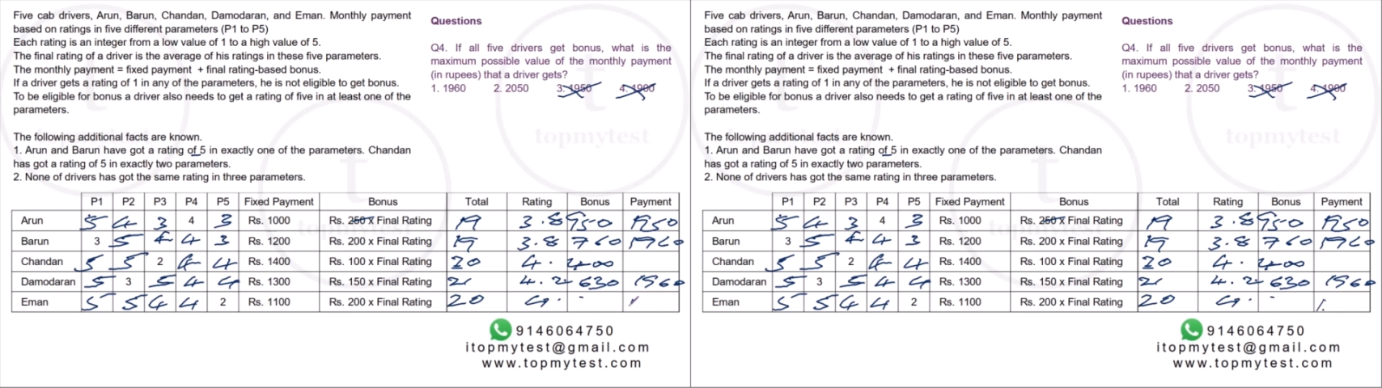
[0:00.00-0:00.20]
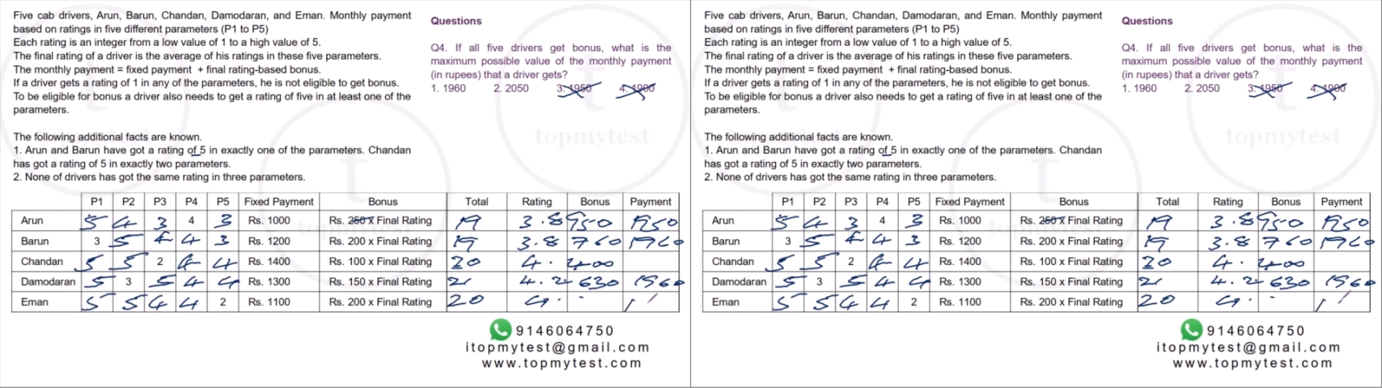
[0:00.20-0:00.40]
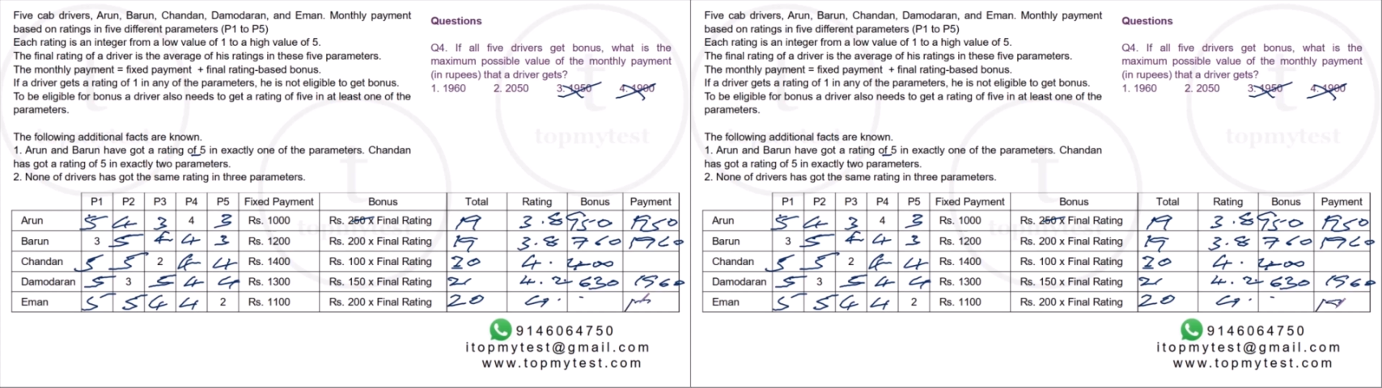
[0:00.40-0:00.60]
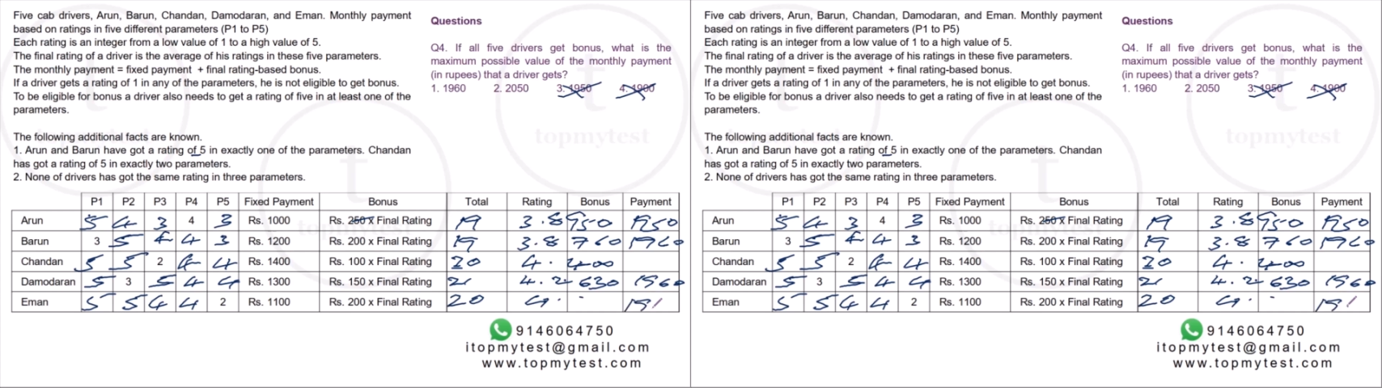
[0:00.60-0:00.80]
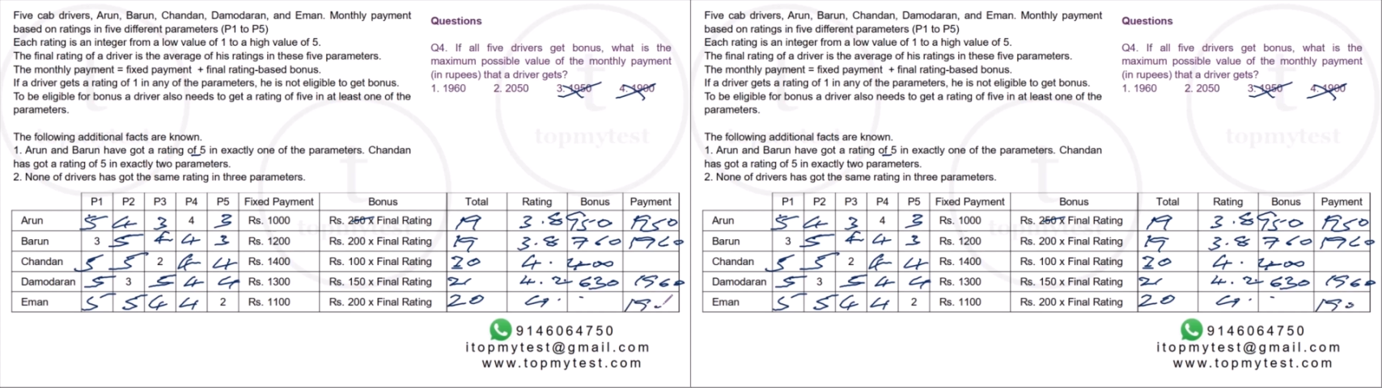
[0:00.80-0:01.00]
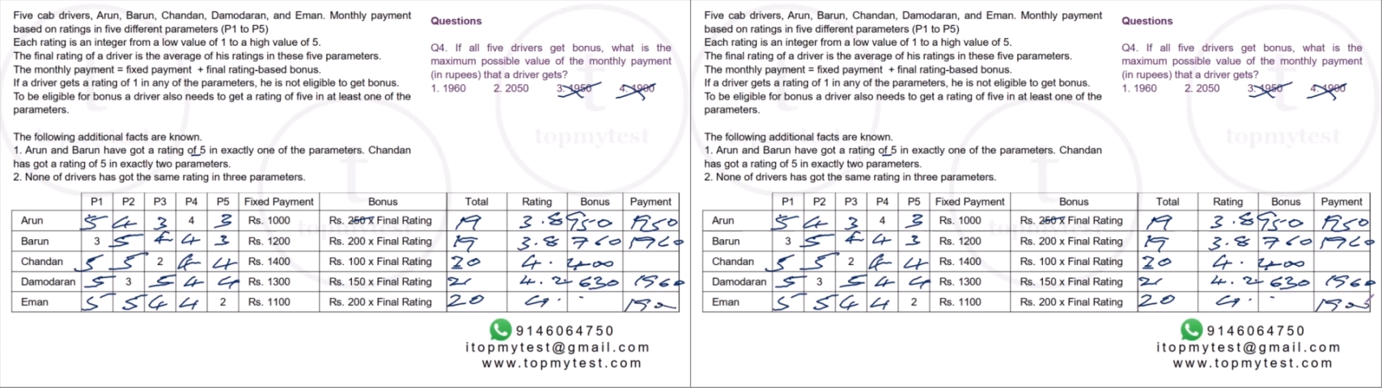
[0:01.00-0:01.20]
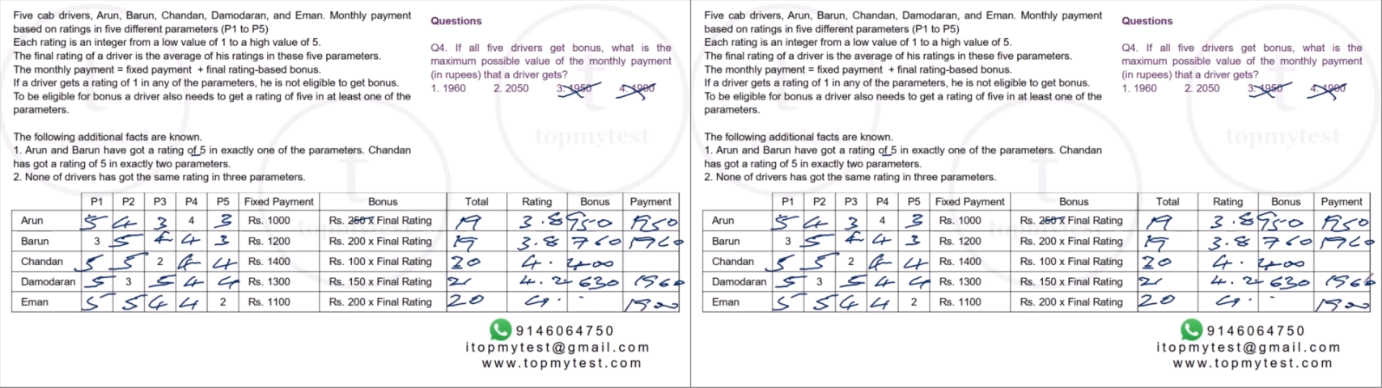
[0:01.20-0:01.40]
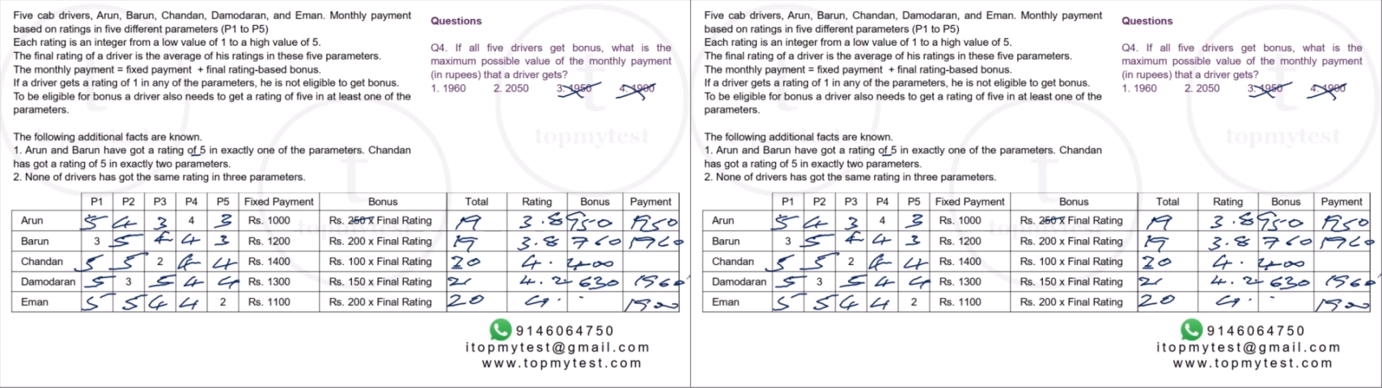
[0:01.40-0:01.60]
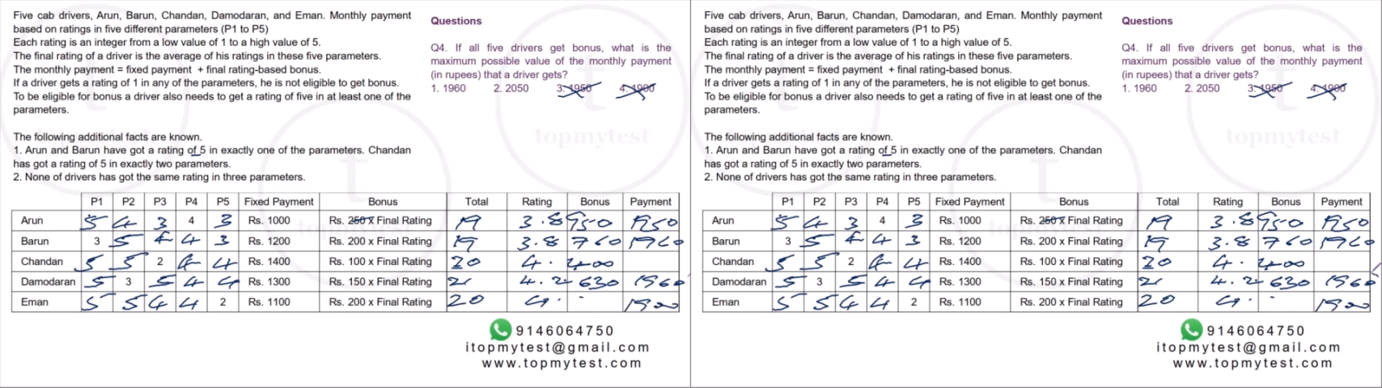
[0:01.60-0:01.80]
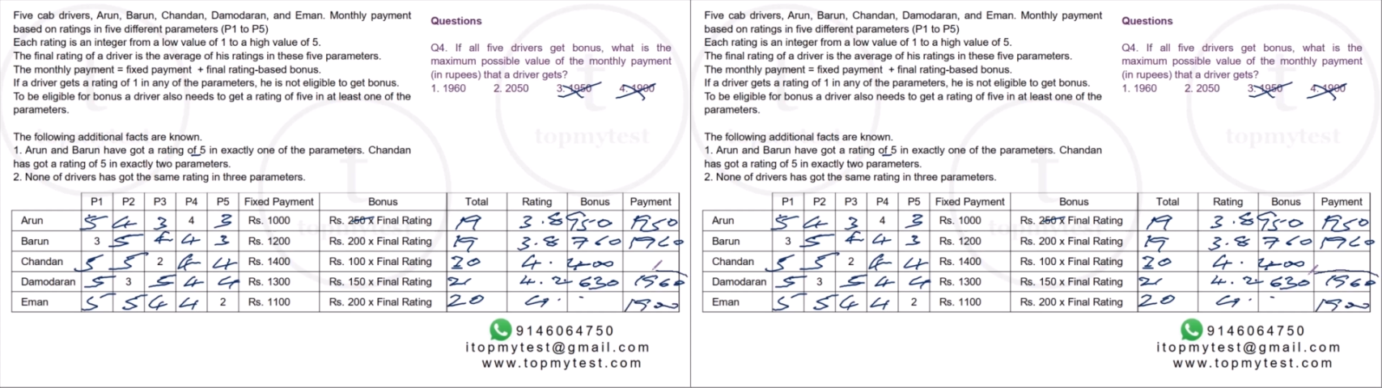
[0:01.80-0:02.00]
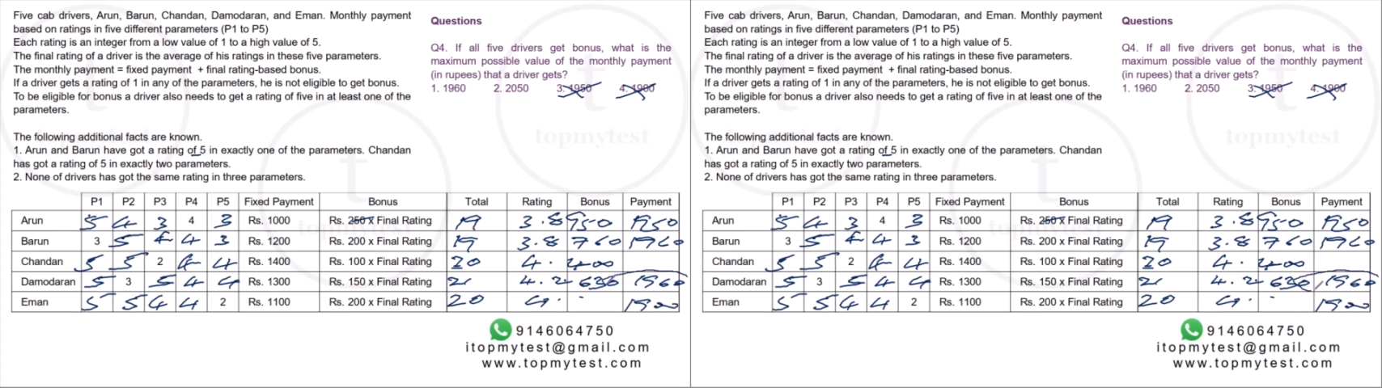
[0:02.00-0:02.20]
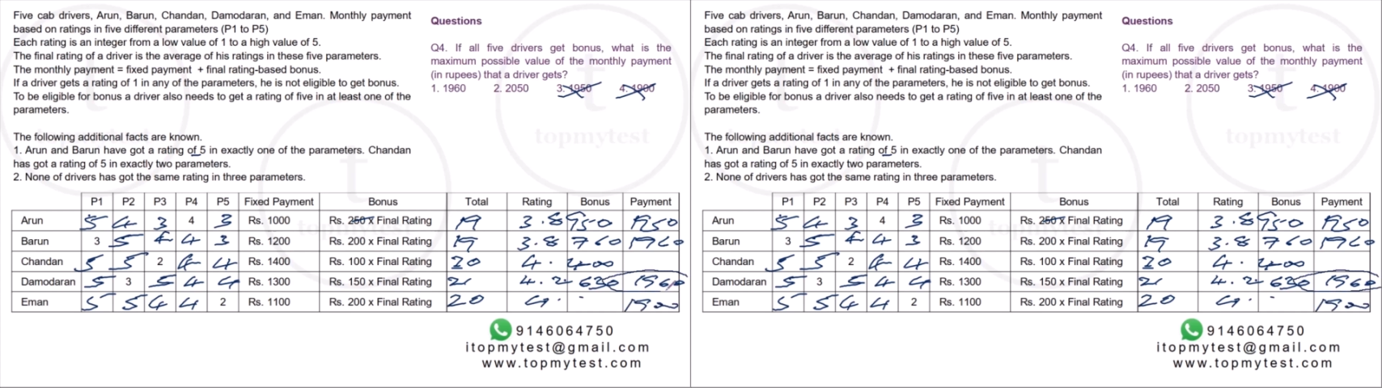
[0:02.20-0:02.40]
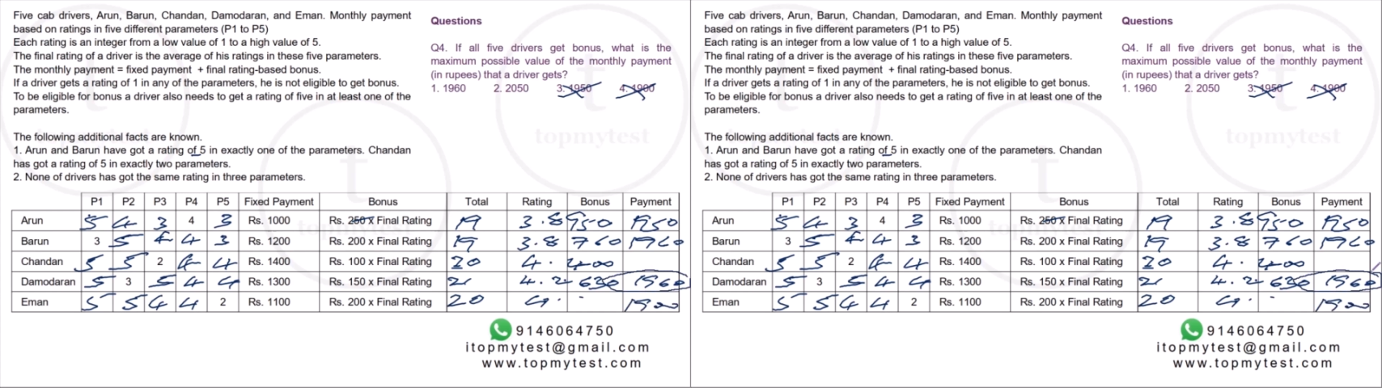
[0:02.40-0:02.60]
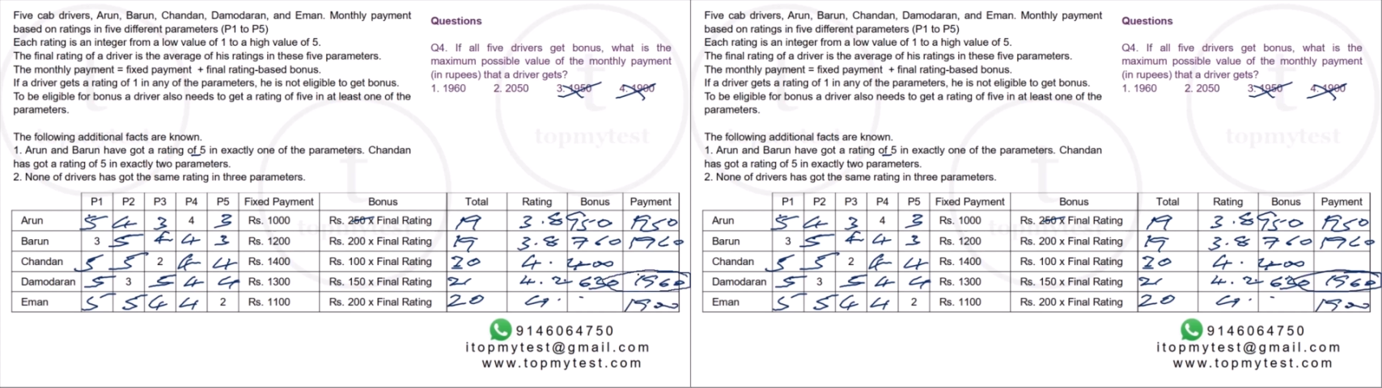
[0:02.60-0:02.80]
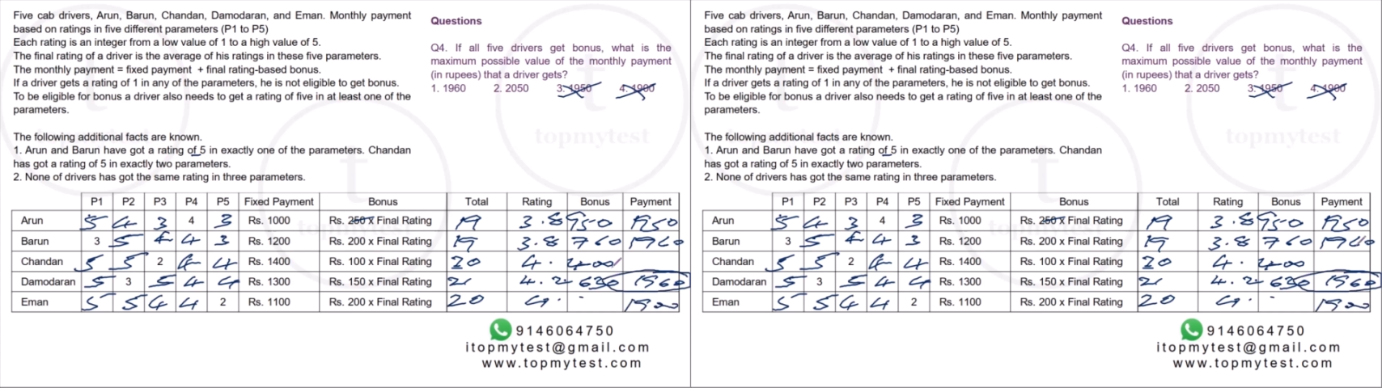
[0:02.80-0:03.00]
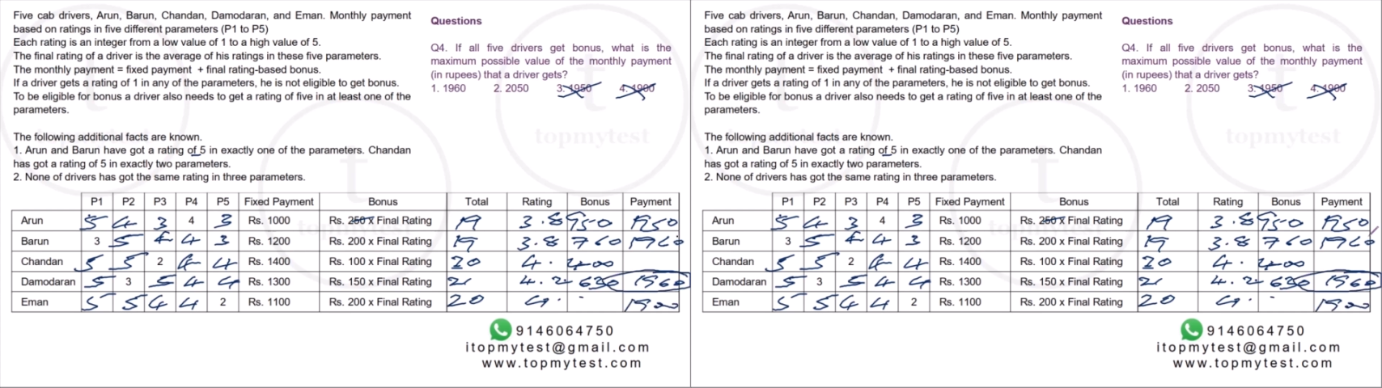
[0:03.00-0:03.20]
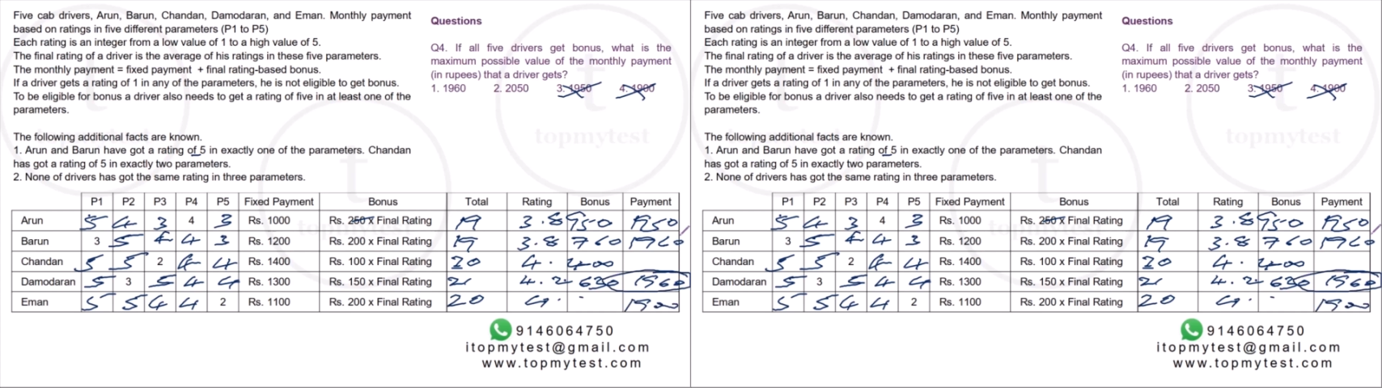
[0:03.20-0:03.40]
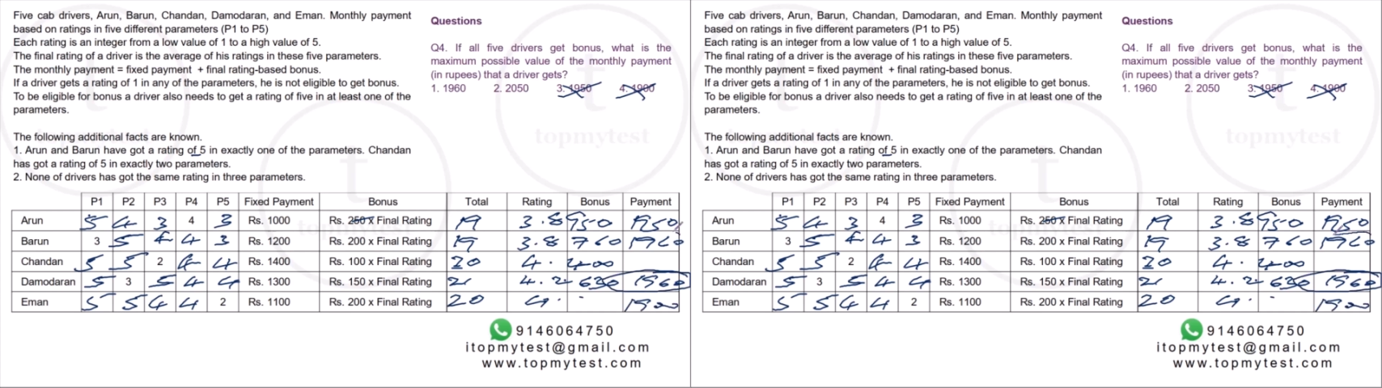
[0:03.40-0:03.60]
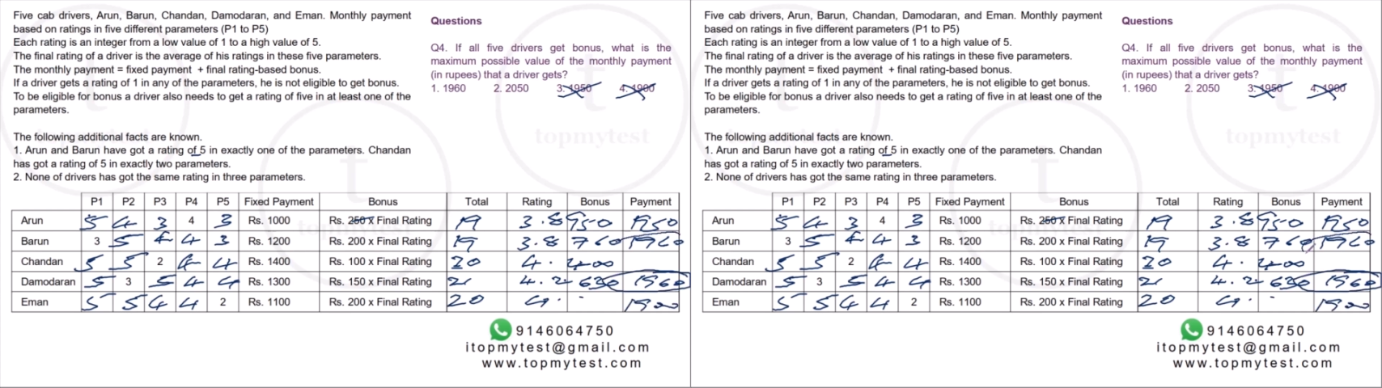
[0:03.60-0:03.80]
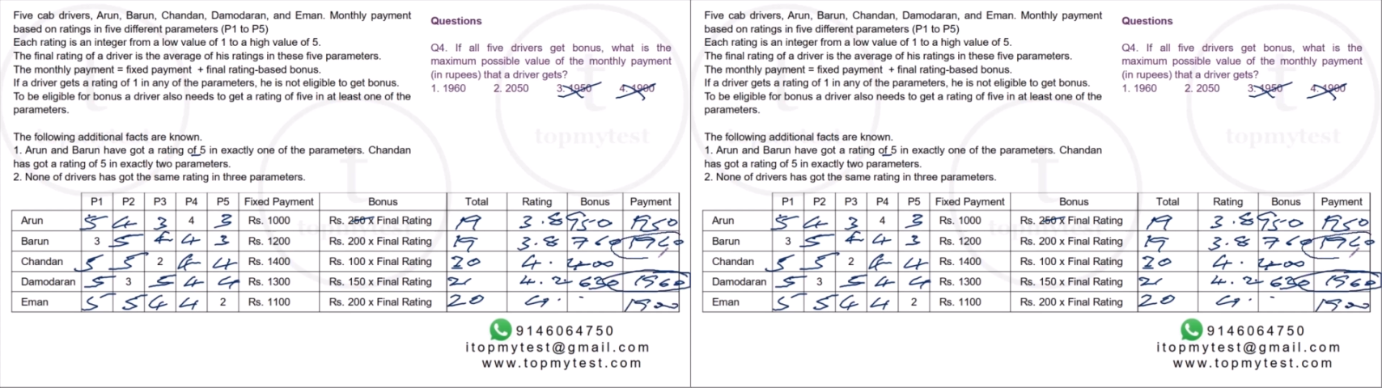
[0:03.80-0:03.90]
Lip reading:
(no speaker visible)